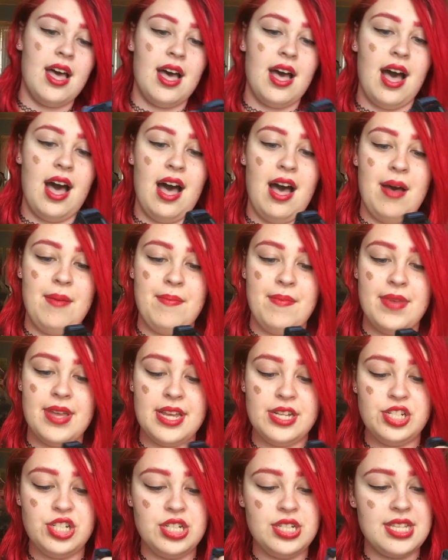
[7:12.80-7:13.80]
And
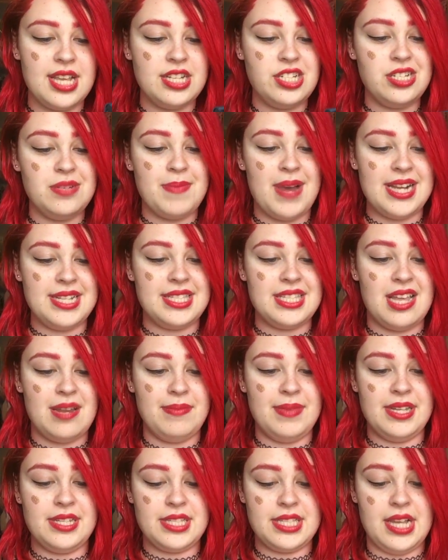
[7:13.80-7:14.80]
she said she might send
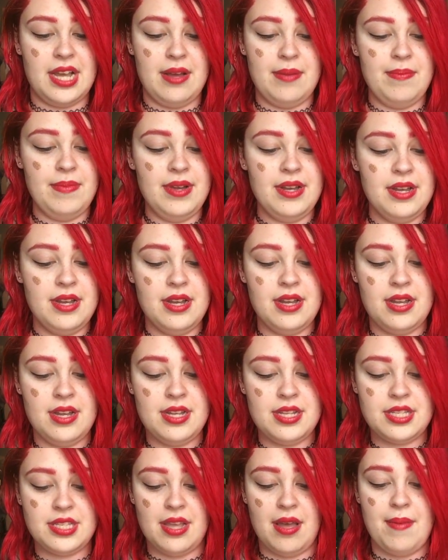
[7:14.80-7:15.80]
me some
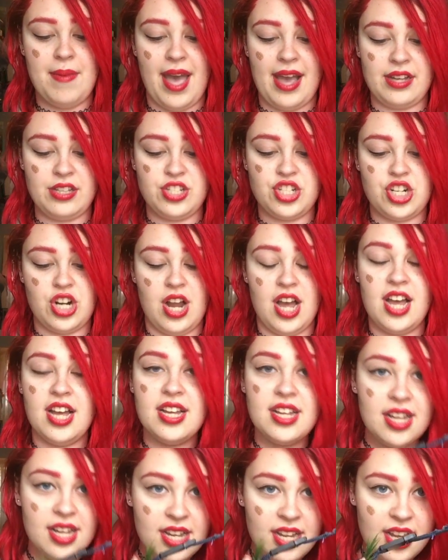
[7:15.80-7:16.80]
extra
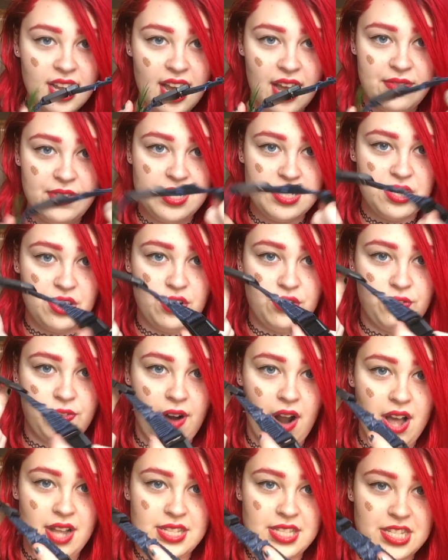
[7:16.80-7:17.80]
of these little
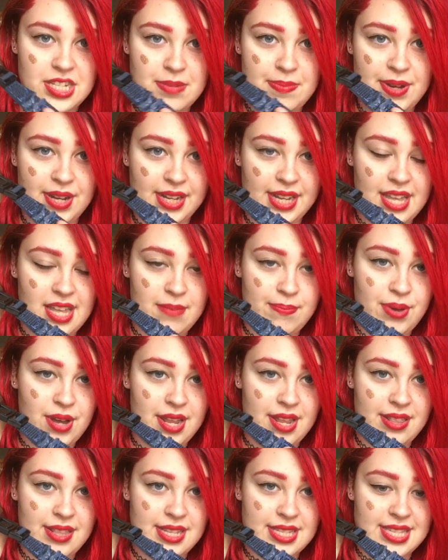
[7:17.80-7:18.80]
fronds to
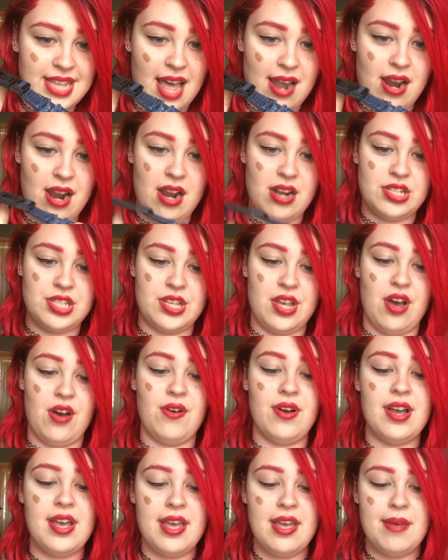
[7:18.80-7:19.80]
put in the center,
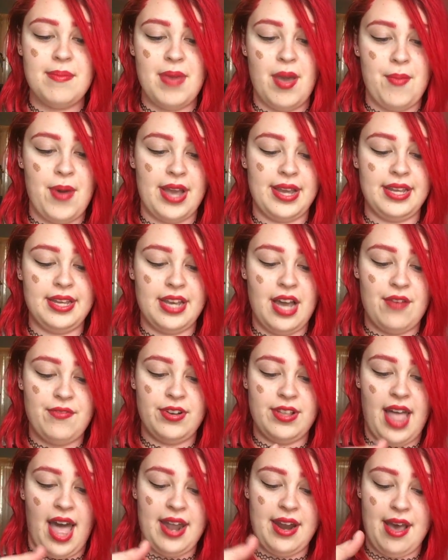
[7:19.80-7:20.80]
so maybe I can cover
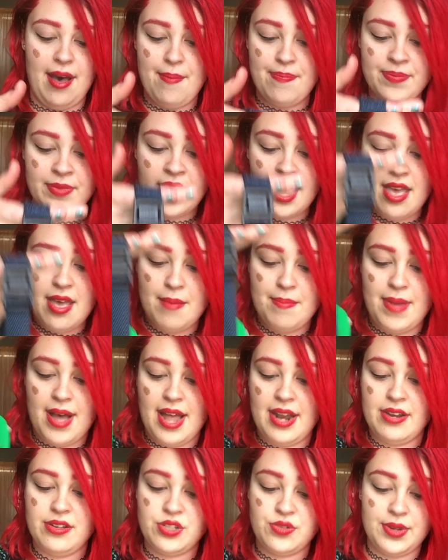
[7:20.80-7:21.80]
that up.
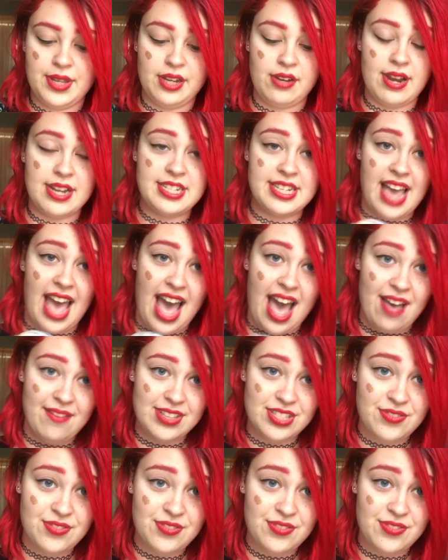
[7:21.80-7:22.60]
But it was really great to have.